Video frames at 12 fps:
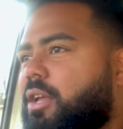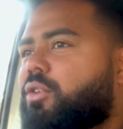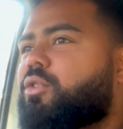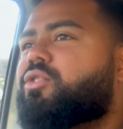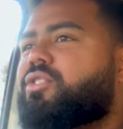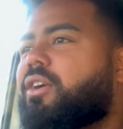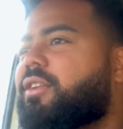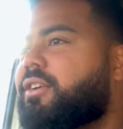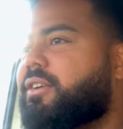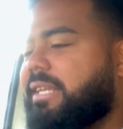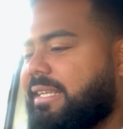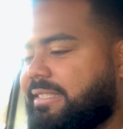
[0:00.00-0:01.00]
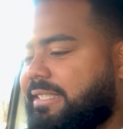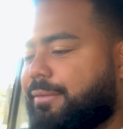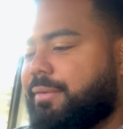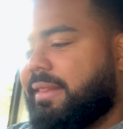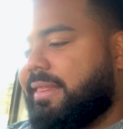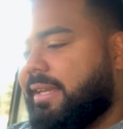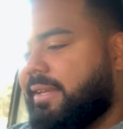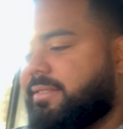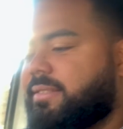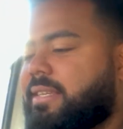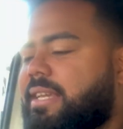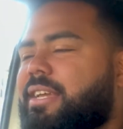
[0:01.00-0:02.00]
you start learning different
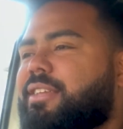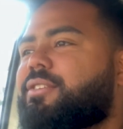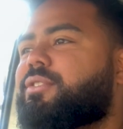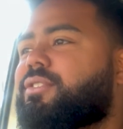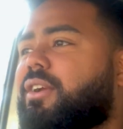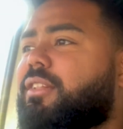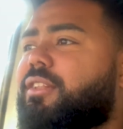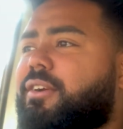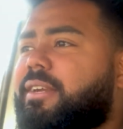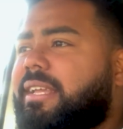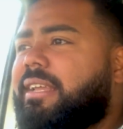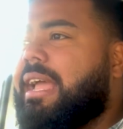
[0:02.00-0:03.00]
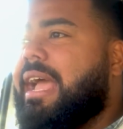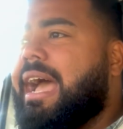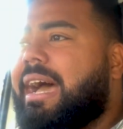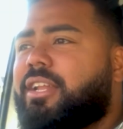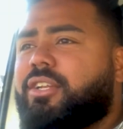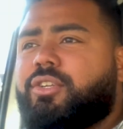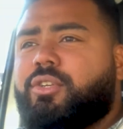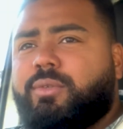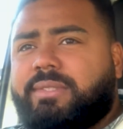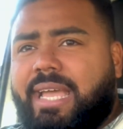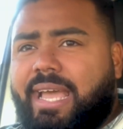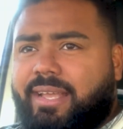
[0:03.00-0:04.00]
things. You start learning how to do
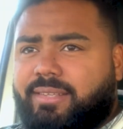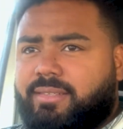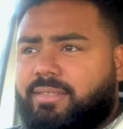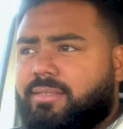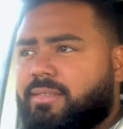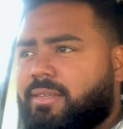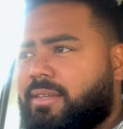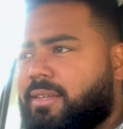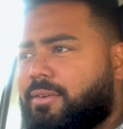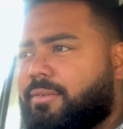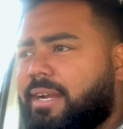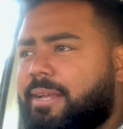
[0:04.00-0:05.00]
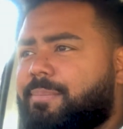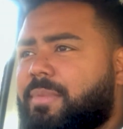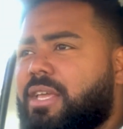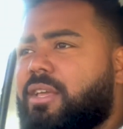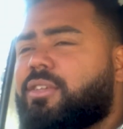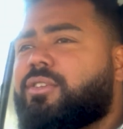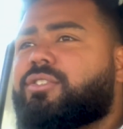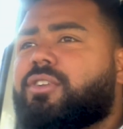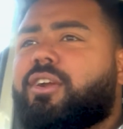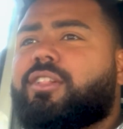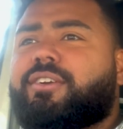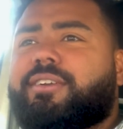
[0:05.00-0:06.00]
tasks, right? You
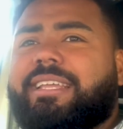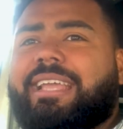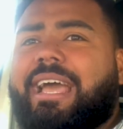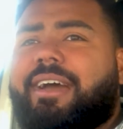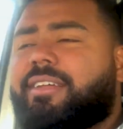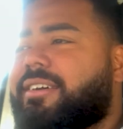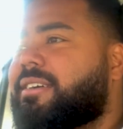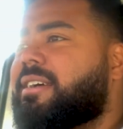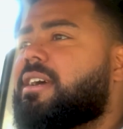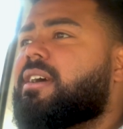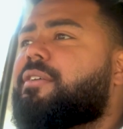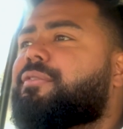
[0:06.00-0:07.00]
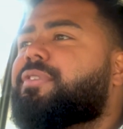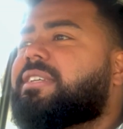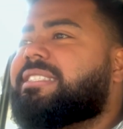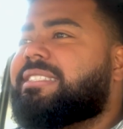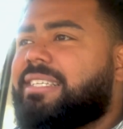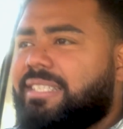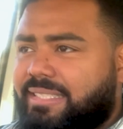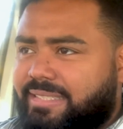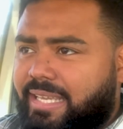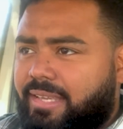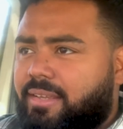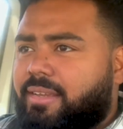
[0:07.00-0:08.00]
start learning how to
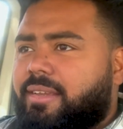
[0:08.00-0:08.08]
facilitate.